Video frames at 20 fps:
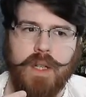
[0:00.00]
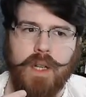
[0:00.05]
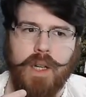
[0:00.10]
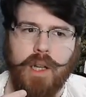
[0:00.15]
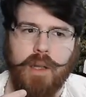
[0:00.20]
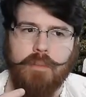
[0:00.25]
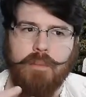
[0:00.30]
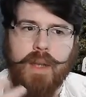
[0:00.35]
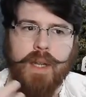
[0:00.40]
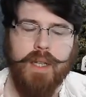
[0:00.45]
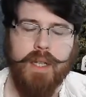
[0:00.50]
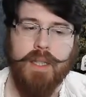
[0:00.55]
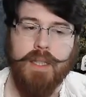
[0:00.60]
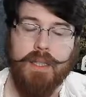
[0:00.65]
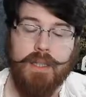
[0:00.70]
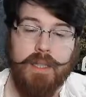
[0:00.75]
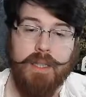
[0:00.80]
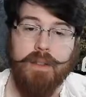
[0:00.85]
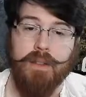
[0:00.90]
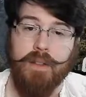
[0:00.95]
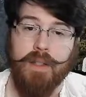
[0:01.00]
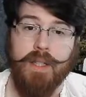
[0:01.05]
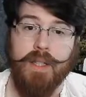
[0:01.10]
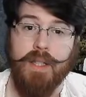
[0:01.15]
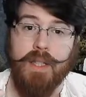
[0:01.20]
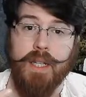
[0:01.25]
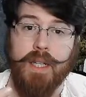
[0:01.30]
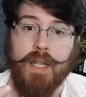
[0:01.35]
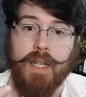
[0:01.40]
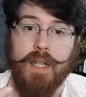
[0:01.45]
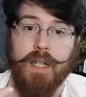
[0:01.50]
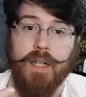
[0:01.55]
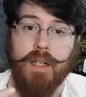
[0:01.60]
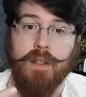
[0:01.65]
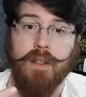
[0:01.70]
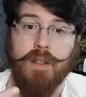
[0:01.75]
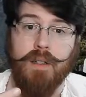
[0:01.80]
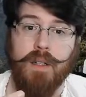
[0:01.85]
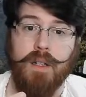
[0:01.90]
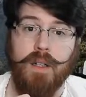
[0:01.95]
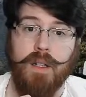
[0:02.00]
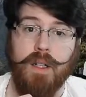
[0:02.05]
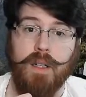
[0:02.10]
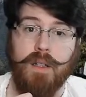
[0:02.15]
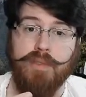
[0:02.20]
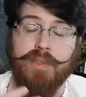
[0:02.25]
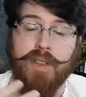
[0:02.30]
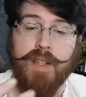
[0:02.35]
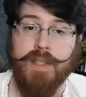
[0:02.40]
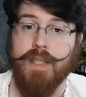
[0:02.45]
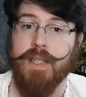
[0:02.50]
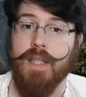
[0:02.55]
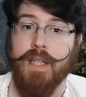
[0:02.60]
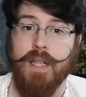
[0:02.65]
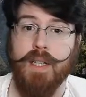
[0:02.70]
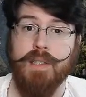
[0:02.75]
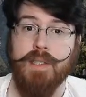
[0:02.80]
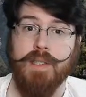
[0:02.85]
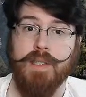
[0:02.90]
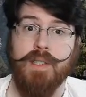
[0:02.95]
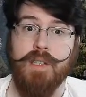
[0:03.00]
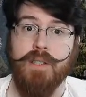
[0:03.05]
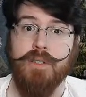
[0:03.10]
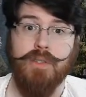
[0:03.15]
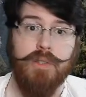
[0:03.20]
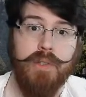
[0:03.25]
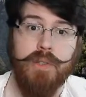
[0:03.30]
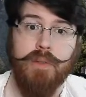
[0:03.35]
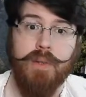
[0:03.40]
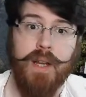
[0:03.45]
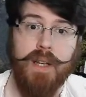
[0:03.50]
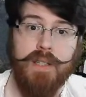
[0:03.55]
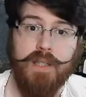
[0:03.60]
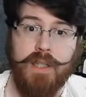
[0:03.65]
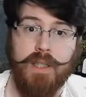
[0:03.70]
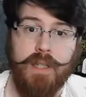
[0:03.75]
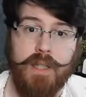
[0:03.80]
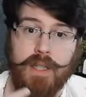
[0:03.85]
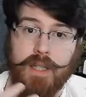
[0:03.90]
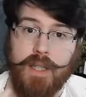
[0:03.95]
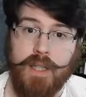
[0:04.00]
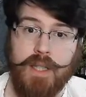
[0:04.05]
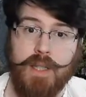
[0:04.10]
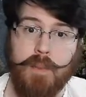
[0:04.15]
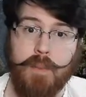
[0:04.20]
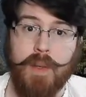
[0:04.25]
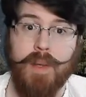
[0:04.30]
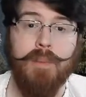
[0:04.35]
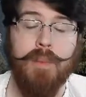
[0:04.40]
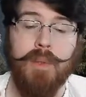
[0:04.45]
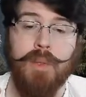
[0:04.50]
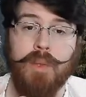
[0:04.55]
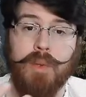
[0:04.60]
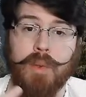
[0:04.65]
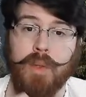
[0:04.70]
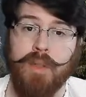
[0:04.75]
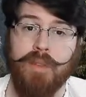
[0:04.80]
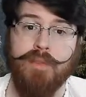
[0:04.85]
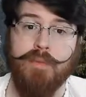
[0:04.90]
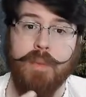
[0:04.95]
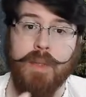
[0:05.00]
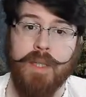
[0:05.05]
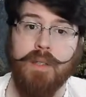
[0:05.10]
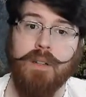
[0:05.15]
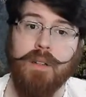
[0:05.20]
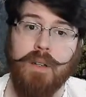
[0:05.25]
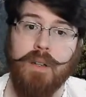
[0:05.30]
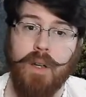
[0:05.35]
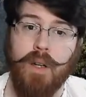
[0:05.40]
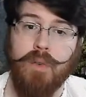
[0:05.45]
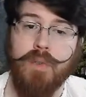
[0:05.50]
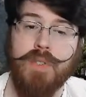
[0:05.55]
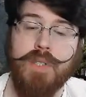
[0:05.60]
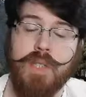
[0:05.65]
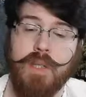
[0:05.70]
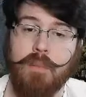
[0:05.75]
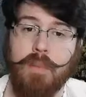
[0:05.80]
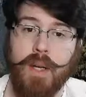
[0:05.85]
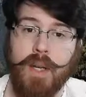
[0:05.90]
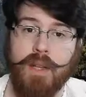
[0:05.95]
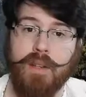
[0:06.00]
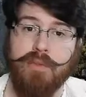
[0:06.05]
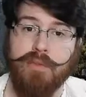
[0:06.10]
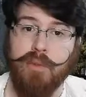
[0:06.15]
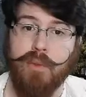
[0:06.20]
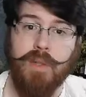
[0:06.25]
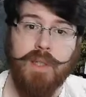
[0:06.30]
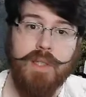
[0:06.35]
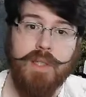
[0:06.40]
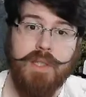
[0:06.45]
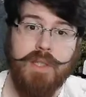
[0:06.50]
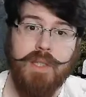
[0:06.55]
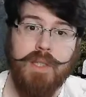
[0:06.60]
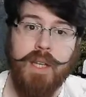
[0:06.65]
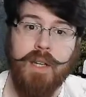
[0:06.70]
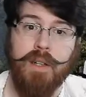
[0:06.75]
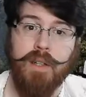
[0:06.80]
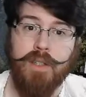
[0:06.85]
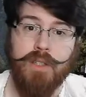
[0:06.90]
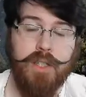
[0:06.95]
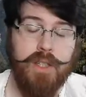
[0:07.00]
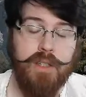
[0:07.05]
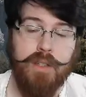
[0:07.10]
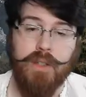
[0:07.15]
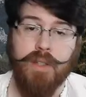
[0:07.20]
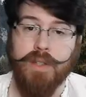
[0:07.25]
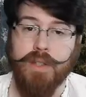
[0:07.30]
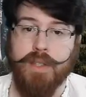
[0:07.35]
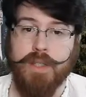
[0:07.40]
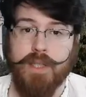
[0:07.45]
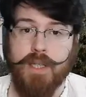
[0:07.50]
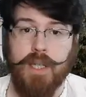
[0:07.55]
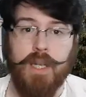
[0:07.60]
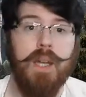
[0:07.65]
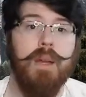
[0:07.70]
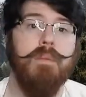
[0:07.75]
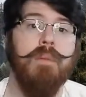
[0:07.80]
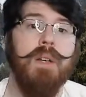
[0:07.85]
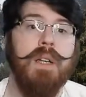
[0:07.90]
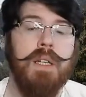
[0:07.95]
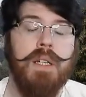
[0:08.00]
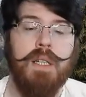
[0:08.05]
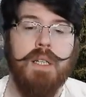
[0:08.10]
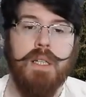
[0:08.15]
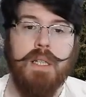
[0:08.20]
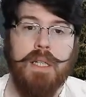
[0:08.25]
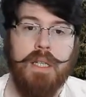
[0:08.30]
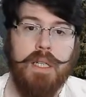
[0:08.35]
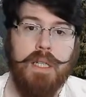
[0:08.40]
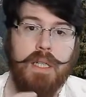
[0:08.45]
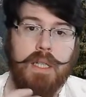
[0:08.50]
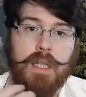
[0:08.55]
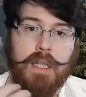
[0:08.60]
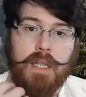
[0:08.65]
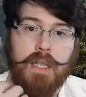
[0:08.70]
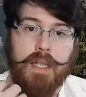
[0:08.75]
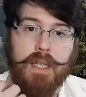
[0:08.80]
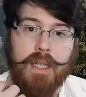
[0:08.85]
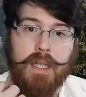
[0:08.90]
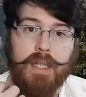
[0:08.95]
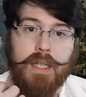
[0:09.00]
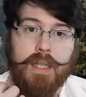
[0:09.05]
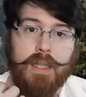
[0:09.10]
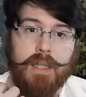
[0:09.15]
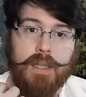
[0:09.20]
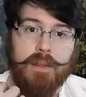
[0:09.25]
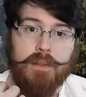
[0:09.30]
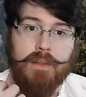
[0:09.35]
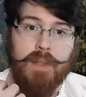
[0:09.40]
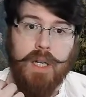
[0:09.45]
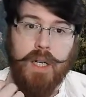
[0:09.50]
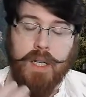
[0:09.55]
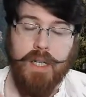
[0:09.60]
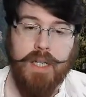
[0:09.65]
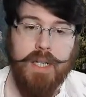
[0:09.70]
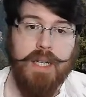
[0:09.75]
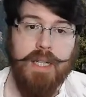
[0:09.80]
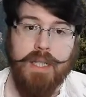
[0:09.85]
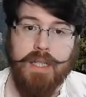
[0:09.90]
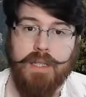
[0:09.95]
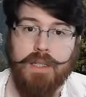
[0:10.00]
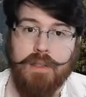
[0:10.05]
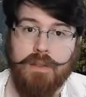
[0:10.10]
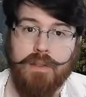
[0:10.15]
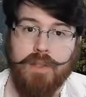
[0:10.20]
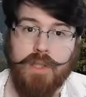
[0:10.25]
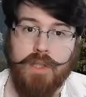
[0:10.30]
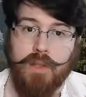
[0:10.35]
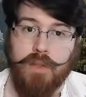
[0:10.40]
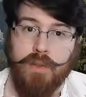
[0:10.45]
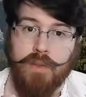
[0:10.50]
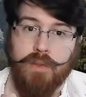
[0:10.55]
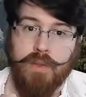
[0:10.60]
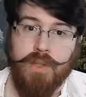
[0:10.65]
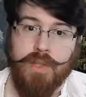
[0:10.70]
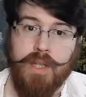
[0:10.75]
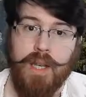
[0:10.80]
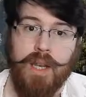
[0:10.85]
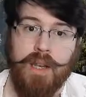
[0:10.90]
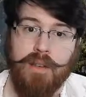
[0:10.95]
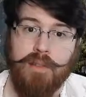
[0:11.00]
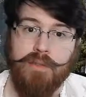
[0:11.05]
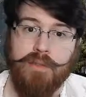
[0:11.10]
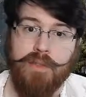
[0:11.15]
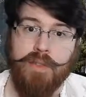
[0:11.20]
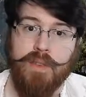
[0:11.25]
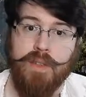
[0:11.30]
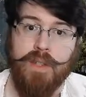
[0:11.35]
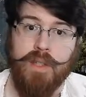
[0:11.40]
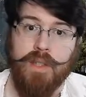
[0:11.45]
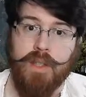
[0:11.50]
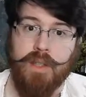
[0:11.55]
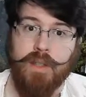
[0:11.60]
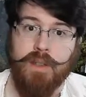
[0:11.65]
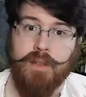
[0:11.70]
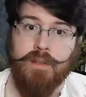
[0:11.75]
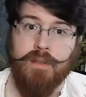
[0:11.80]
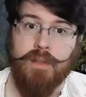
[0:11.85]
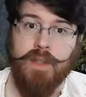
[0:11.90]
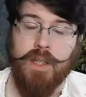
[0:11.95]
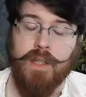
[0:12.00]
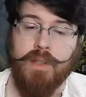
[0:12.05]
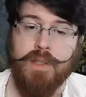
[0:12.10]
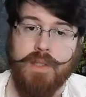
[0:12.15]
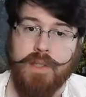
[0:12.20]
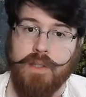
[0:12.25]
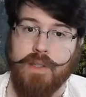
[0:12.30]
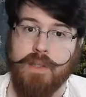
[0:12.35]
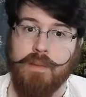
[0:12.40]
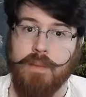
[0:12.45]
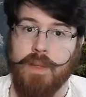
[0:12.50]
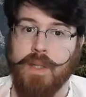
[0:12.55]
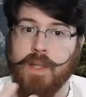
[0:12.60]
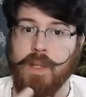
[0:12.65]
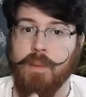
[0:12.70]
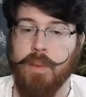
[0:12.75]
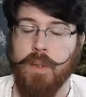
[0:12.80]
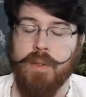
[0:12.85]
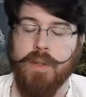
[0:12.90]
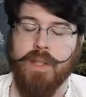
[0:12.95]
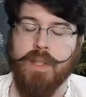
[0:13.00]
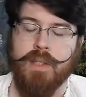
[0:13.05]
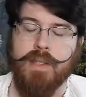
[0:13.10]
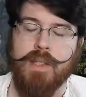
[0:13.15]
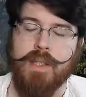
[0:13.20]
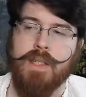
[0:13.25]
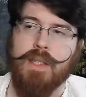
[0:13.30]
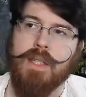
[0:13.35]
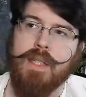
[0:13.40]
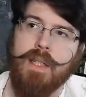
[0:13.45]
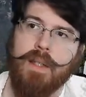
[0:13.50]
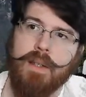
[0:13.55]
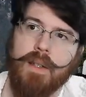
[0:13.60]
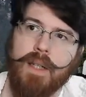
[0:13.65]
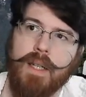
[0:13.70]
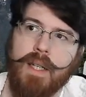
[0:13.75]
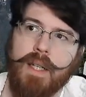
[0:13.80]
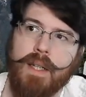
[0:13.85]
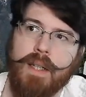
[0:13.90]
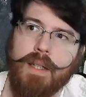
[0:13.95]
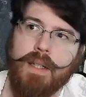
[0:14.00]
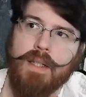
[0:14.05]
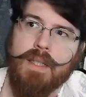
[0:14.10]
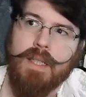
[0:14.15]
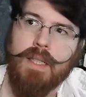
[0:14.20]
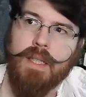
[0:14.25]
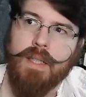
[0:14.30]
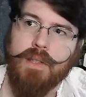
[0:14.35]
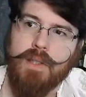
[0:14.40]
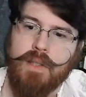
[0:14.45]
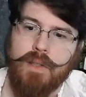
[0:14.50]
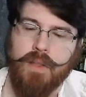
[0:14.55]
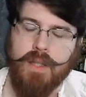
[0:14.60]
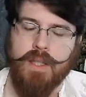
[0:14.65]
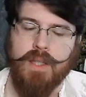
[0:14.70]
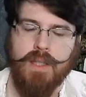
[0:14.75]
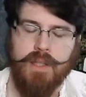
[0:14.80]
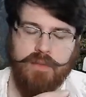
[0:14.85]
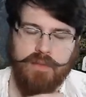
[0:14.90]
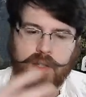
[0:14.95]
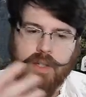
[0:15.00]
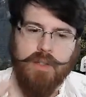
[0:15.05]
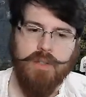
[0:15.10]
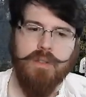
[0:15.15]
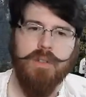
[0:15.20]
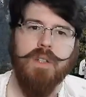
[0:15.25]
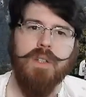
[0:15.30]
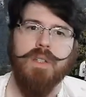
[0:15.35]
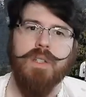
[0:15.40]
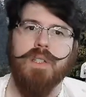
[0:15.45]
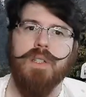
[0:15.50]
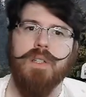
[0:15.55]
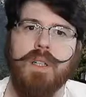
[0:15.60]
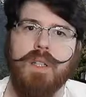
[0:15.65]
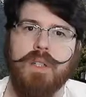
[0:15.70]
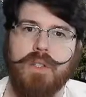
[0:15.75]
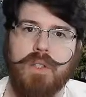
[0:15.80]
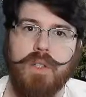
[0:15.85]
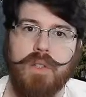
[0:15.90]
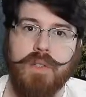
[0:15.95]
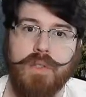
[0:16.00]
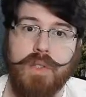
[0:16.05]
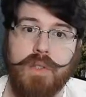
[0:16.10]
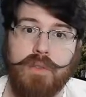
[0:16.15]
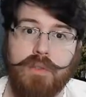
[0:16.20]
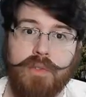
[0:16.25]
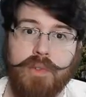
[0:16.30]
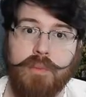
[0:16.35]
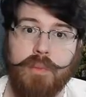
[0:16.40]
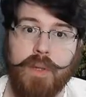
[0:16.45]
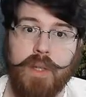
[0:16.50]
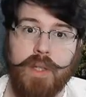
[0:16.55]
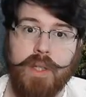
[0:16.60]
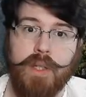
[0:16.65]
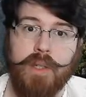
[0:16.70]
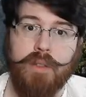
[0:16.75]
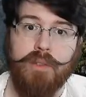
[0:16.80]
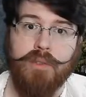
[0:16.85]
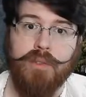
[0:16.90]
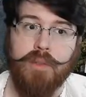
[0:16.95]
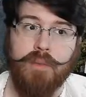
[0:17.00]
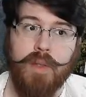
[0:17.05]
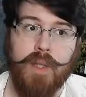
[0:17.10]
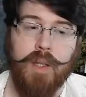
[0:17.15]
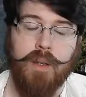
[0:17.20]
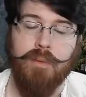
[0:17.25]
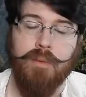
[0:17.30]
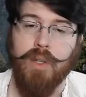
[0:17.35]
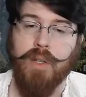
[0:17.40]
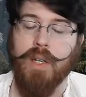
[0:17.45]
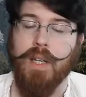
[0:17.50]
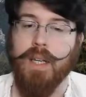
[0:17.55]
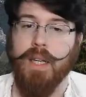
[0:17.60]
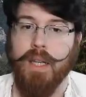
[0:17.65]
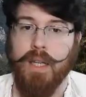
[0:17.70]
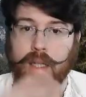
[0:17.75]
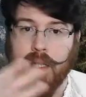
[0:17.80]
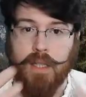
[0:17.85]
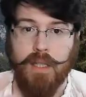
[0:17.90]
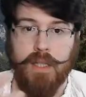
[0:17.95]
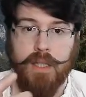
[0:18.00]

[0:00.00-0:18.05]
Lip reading: make clear that they are facing an existential threat, and that these people who have been hosted by the forest's energy all this time are needed to save the ecosystem that they both exist in. And so these adventurers chosen from the community.